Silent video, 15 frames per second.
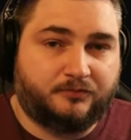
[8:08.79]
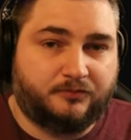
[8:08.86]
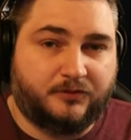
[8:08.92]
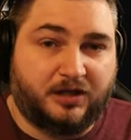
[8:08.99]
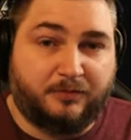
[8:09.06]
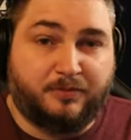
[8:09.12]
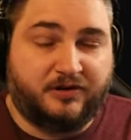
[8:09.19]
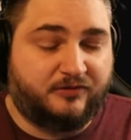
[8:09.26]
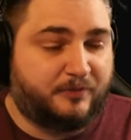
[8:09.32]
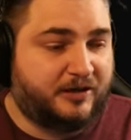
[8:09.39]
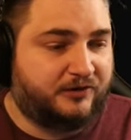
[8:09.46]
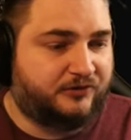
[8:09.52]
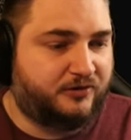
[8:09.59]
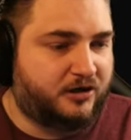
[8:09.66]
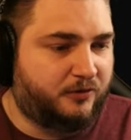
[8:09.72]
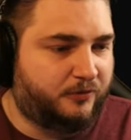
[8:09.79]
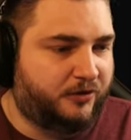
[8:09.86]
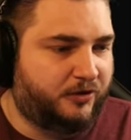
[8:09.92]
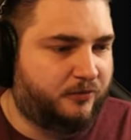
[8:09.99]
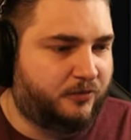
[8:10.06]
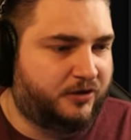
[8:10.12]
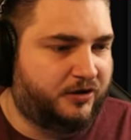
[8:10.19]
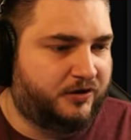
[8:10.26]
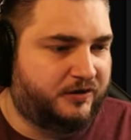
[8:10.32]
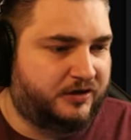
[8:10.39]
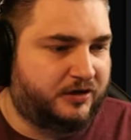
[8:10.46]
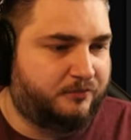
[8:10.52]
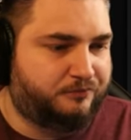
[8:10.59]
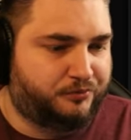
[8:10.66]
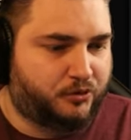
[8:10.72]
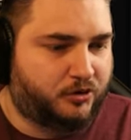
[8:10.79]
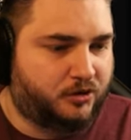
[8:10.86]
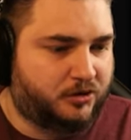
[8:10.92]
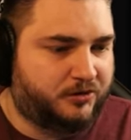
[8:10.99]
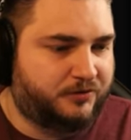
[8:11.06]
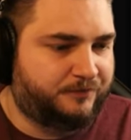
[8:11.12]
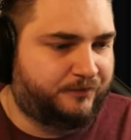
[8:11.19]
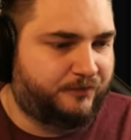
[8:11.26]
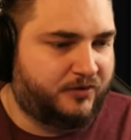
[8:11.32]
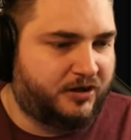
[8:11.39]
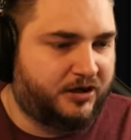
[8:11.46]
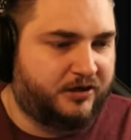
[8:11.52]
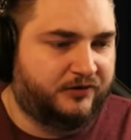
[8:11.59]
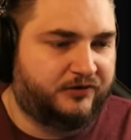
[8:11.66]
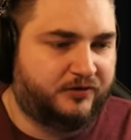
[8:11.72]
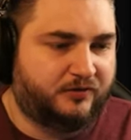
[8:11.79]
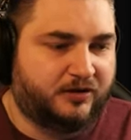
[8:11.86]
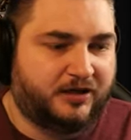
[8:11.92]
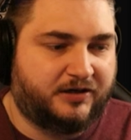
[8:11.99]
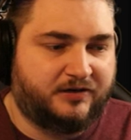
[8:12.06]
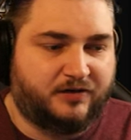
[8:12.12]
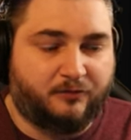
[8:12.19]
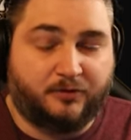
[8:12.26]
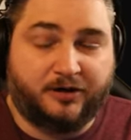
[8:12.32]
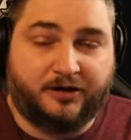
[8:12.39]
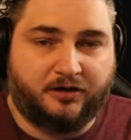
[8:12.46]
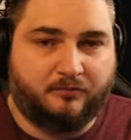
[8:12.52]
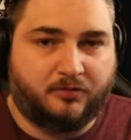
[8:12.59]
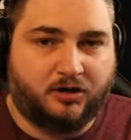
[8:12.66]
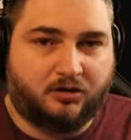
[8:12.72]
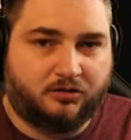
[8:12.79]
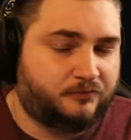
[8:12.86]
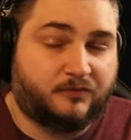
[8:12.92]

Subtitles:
In Beastmaster, I really wanted to get Boarheart, and I also liked the Rending Maw.